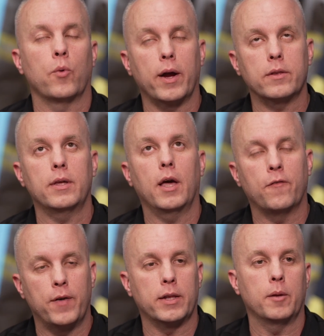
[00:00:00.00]
directly
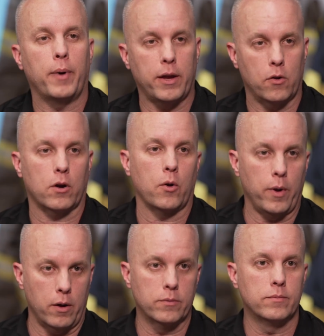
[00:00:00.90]
affected by your
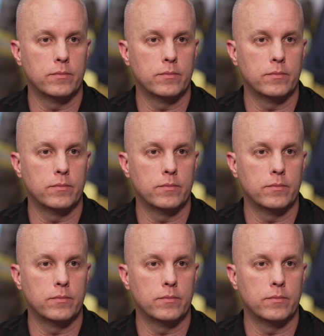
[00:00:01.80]
career.